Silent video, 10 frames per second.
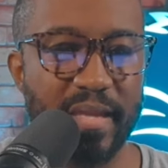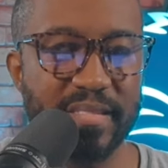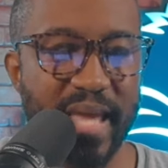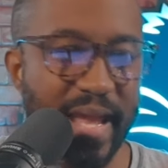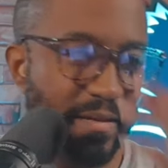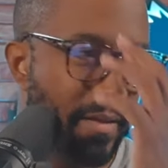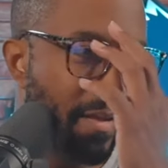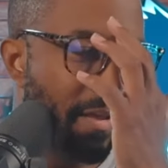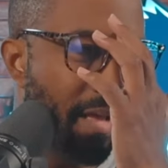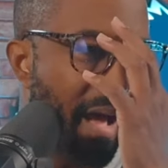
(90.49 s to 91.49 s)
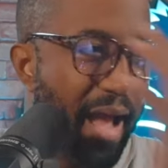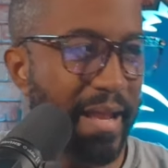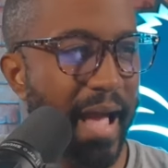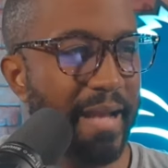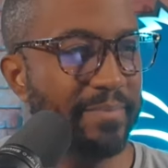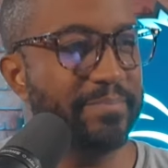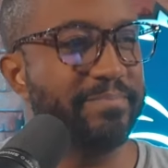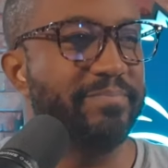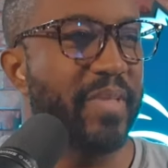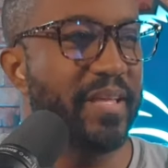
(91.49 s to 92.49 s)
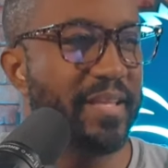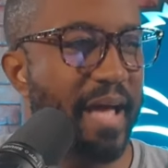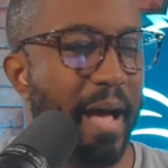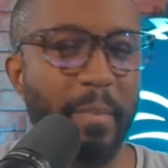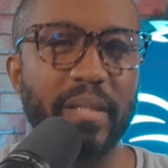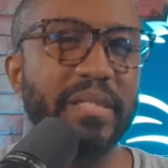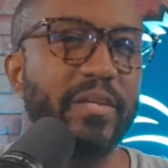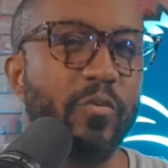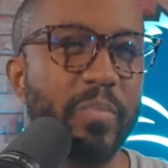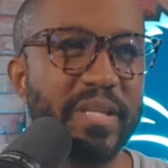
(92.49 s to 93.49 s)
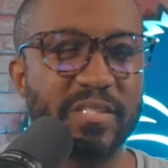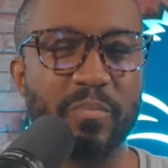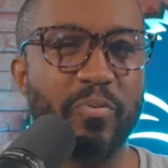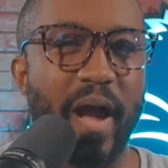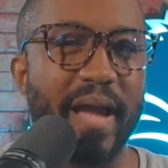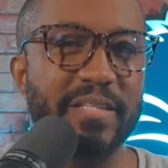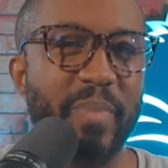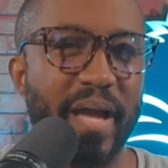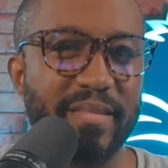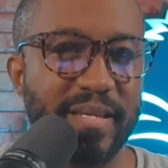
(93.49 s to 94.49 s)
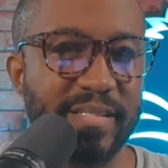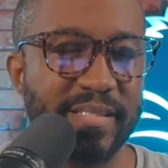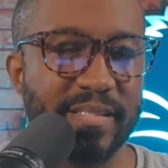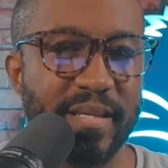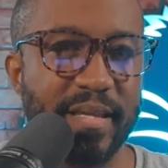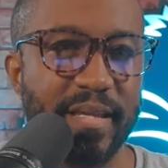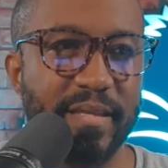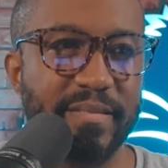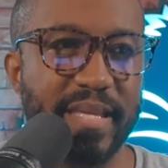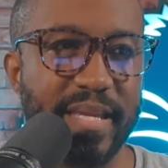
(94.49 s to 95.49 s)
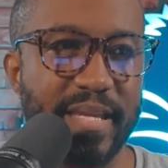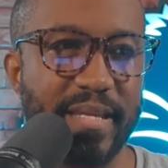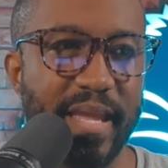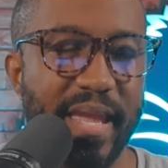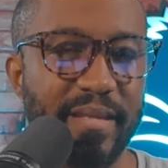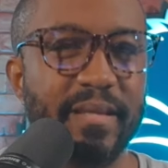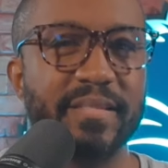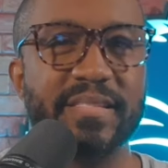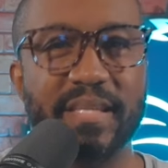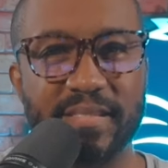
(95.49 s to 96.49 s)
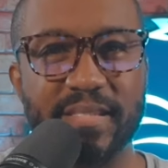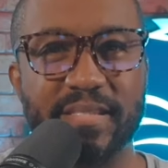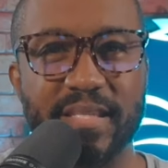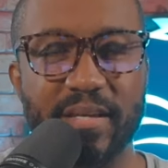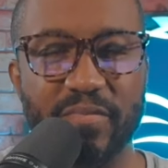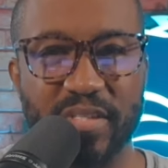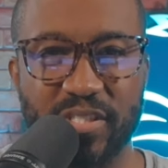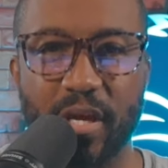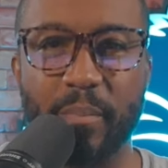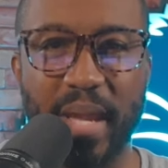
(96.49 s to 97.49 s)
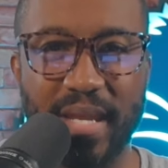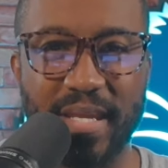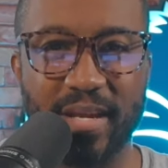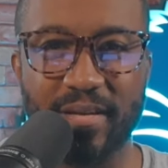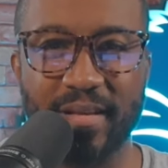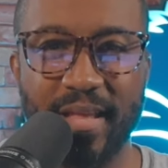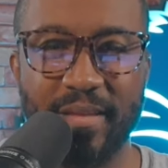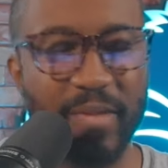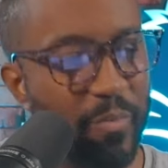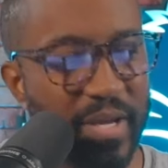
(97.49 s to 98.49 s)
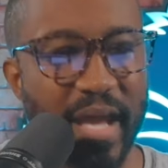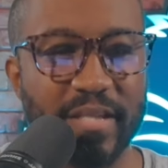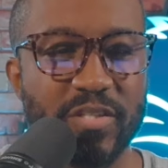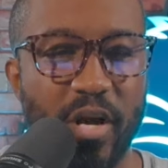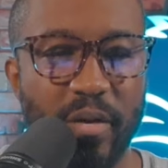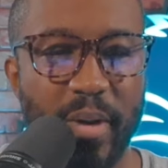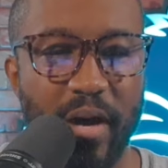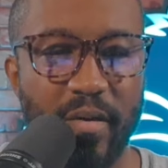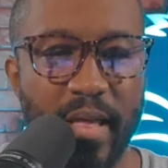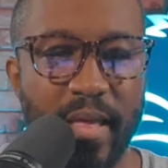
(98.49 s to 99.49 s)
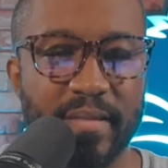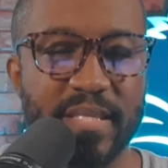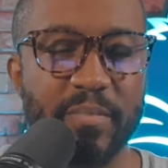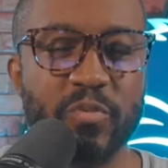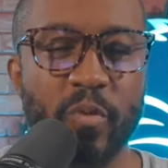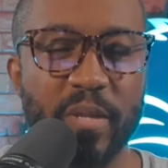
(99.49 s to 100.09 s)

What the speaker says: is that I'm a little bit surprised by this, the inconsistency of this young man here that we got to talk about. Tim